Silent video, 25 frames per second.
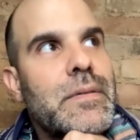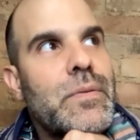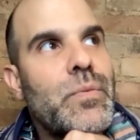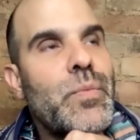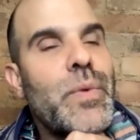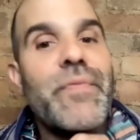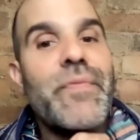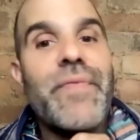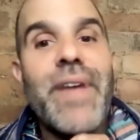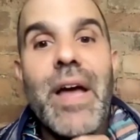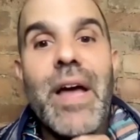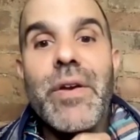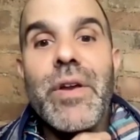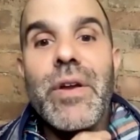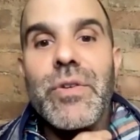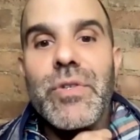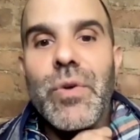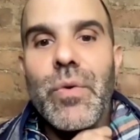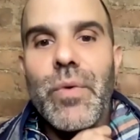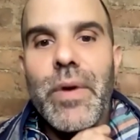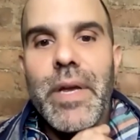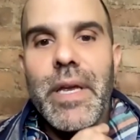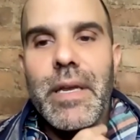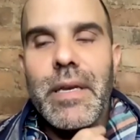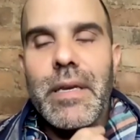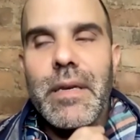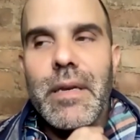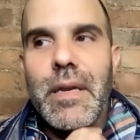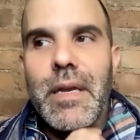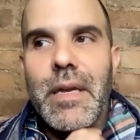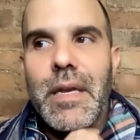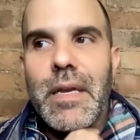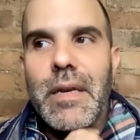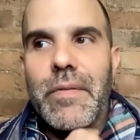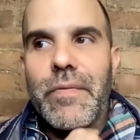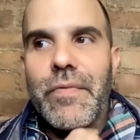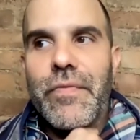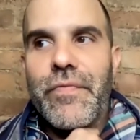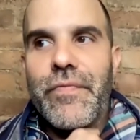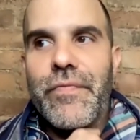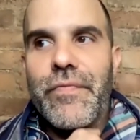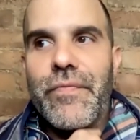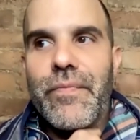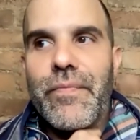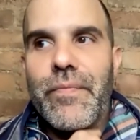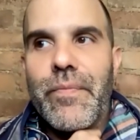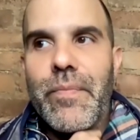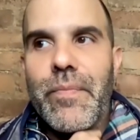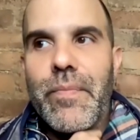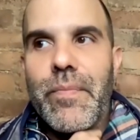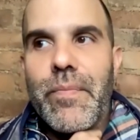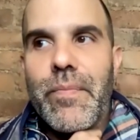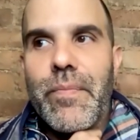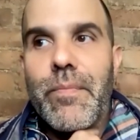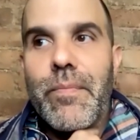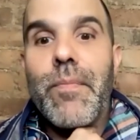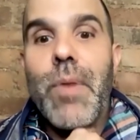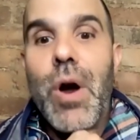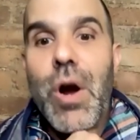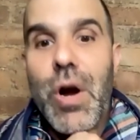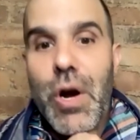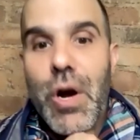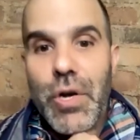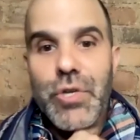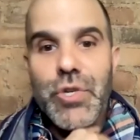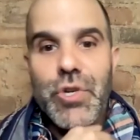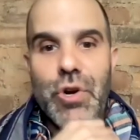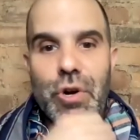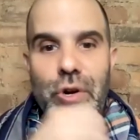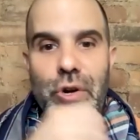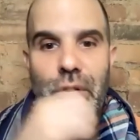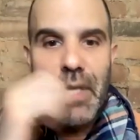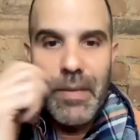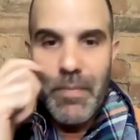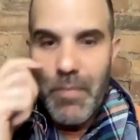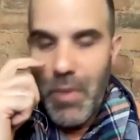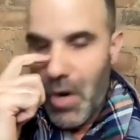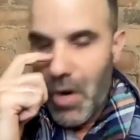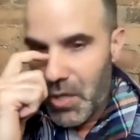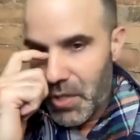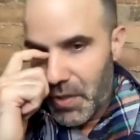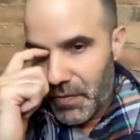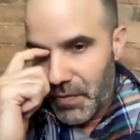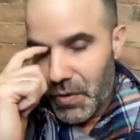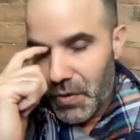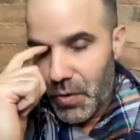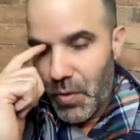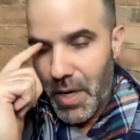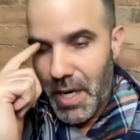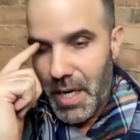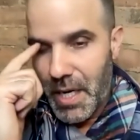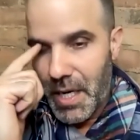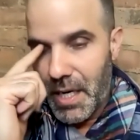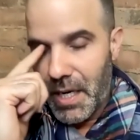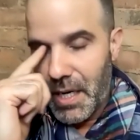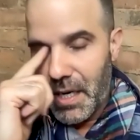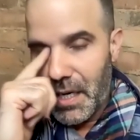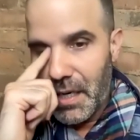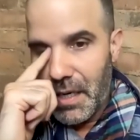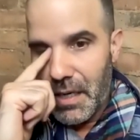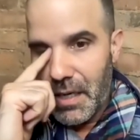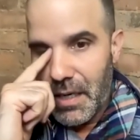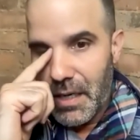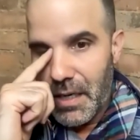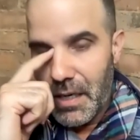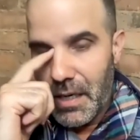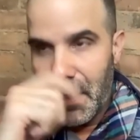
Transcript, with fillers: we found out so in in march early march of 20